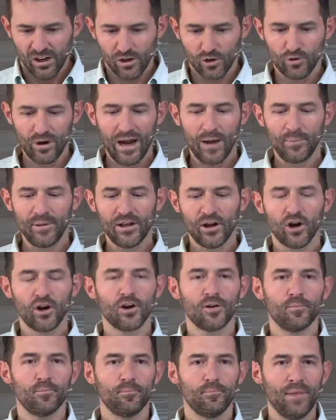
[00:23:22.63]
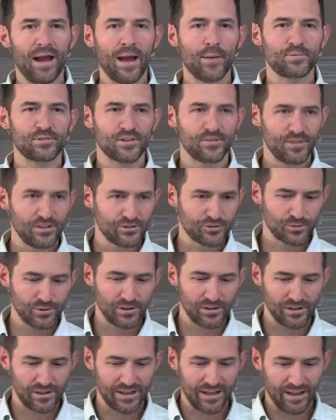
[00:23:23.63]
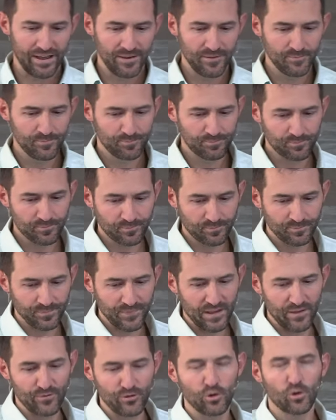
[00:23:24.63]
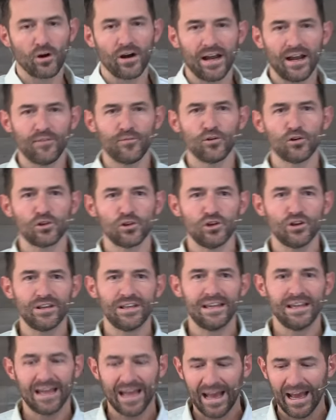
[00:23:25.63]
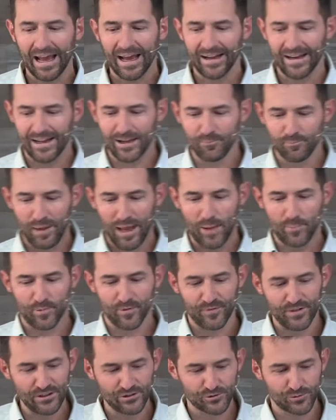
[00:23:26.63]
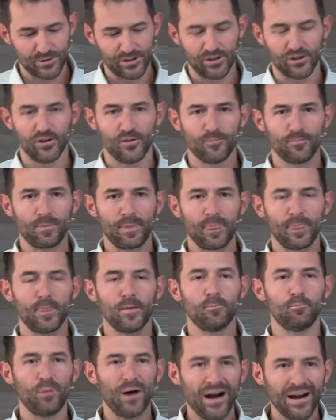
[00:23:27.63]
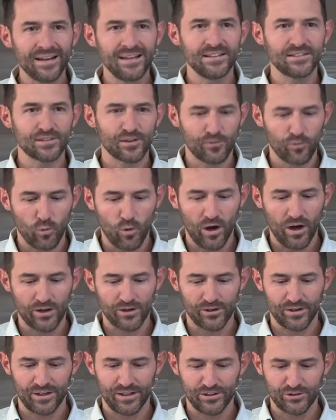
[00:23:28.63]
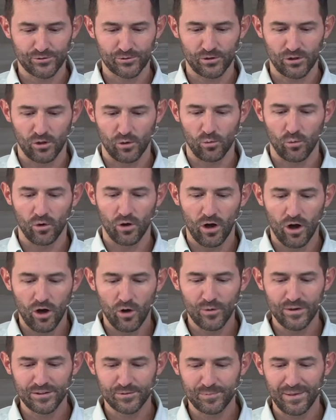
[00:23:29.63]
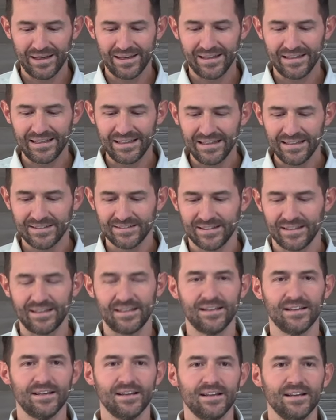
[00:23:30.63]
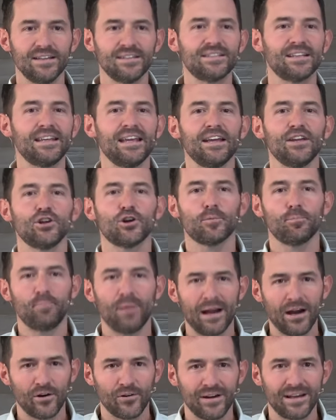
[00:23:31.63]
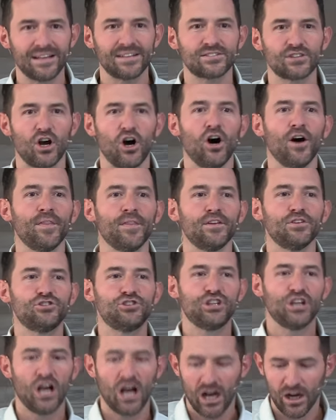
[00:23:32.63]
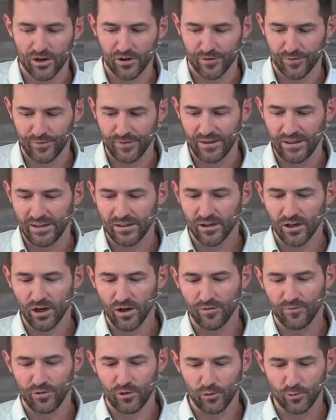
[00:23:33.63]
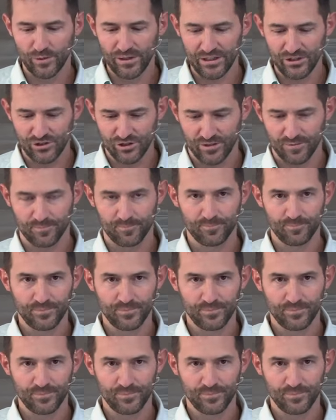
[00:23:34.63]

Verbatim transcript: Grabbing our maps of Israel again, if you are ever looking at a map of Israel, the bodies of water in Israel will always make it easy to get your bearings on the geography of the region.